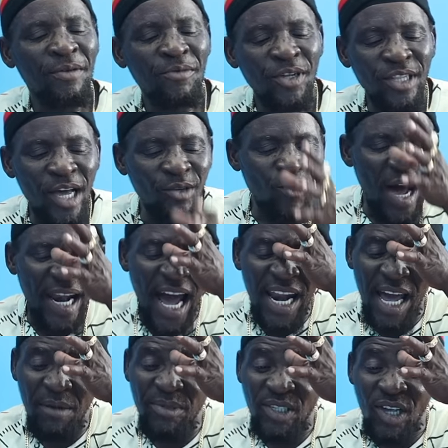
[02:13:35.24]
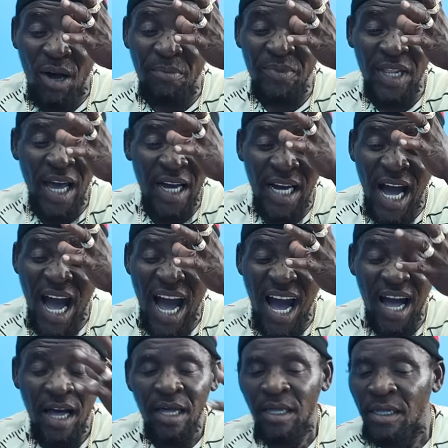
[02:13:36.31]
But that's one of them something that
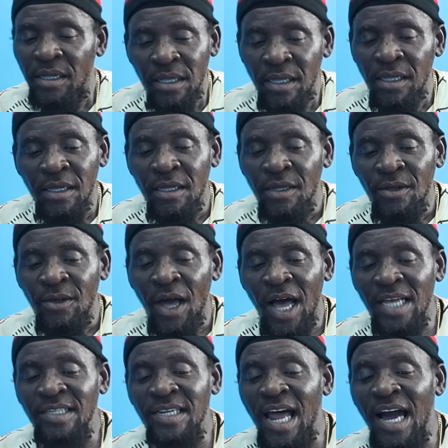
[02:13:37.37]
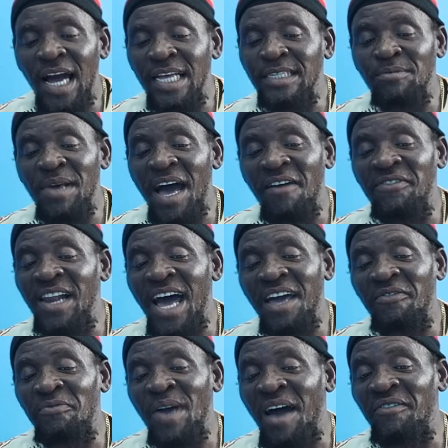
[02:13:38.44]
uh, as long as me have
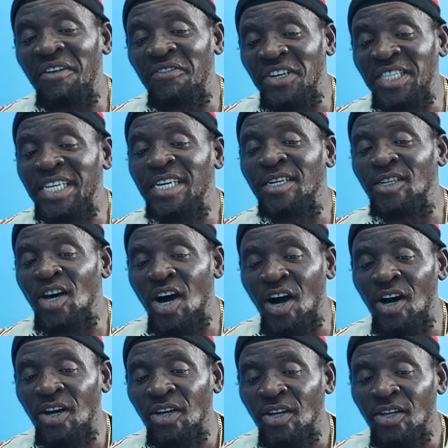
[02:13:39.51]
life, me have everything now.